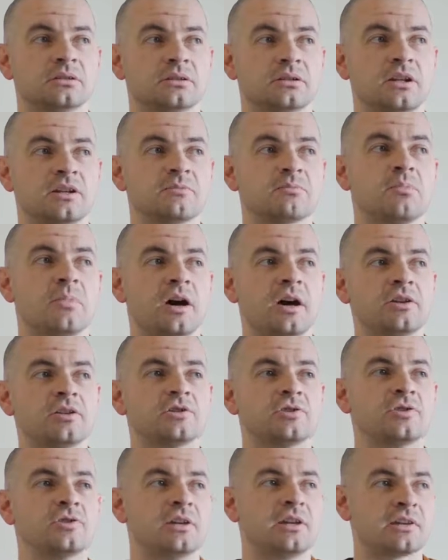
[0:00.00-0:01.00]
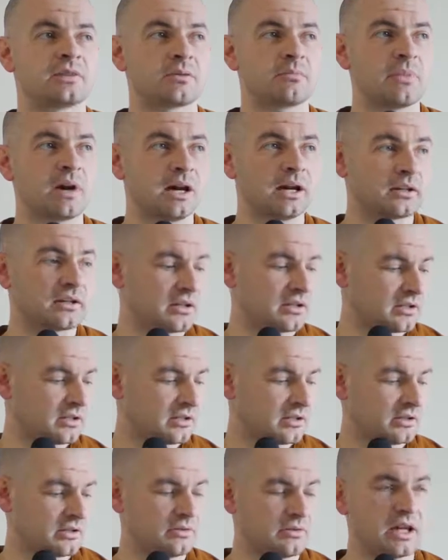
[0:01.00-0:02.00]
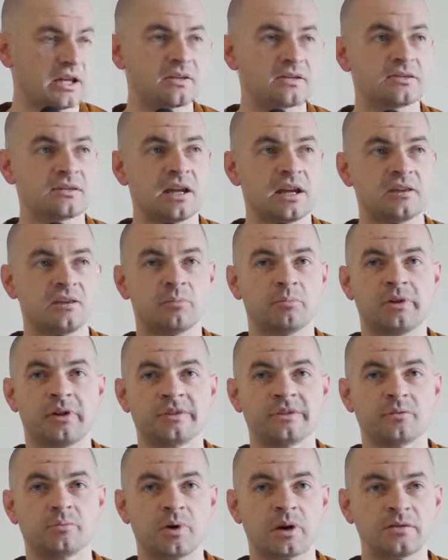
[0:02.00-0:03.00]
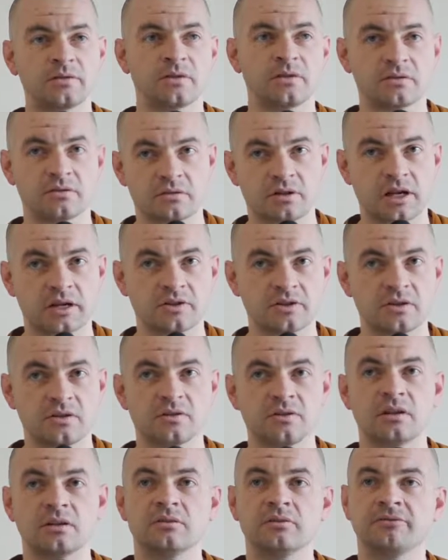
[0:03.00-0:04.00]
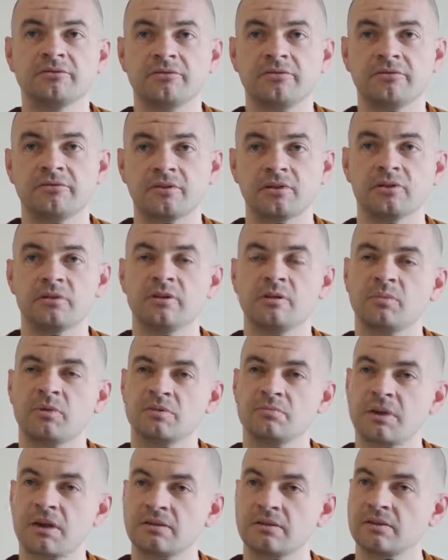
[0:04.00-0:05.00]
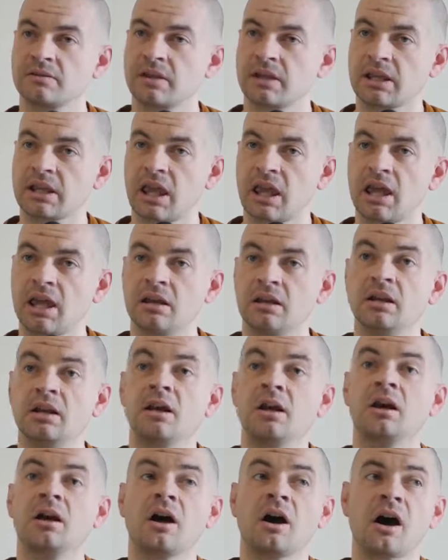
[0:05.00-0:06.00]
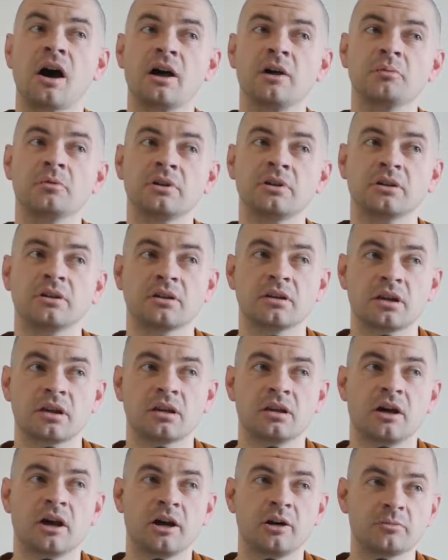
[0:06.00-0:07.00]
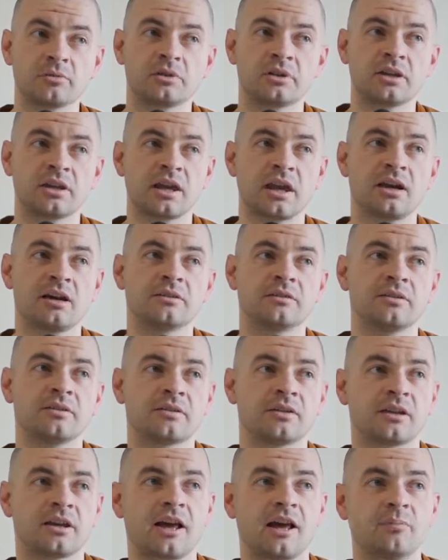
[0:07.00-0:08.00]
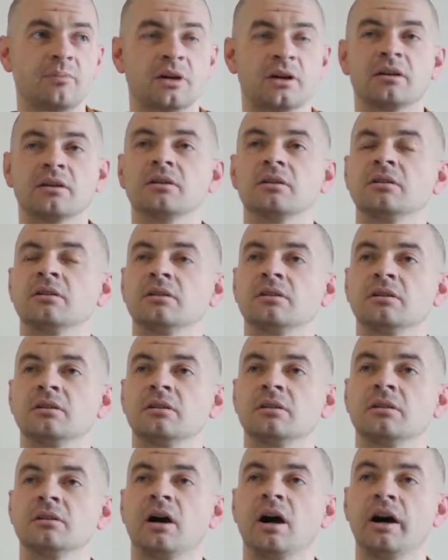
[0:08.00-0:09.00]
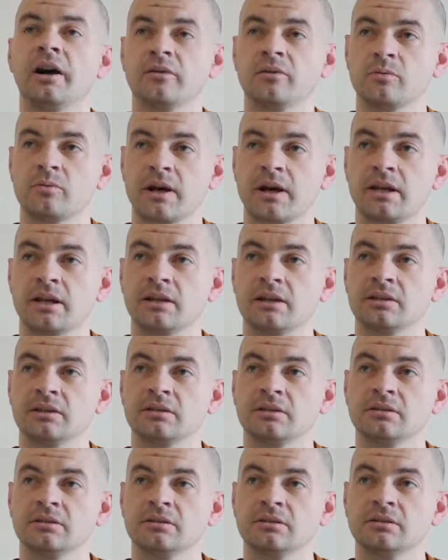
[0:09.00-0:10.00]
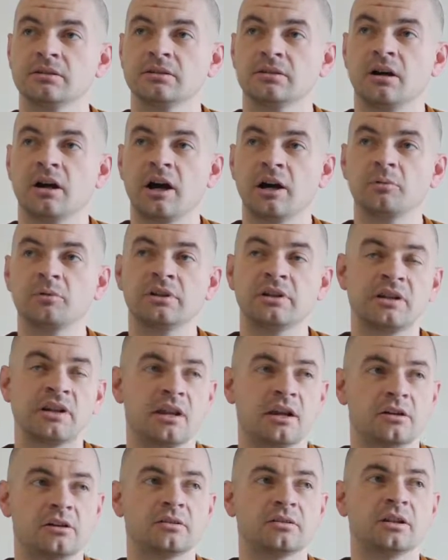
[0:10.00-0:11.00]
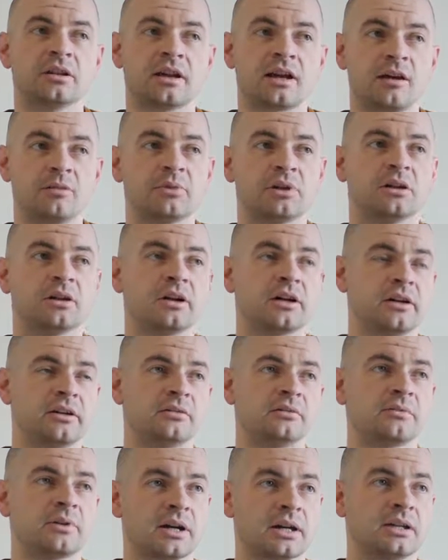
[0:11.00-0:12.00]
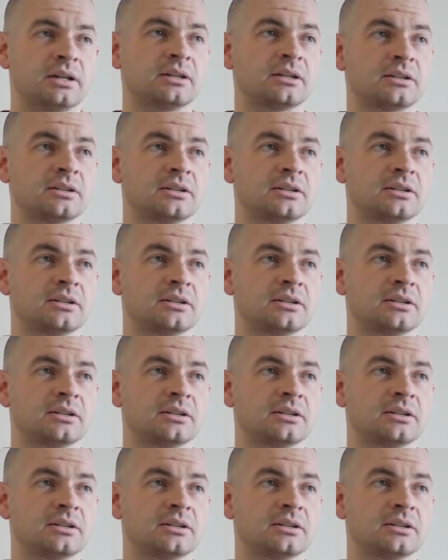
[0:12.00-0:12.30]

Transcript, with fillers: It's my duty as a monk to understand the Blessed One's instructions and to fulfill them as best as I can. I will encounter the karma either way. I will inherit the karma either way,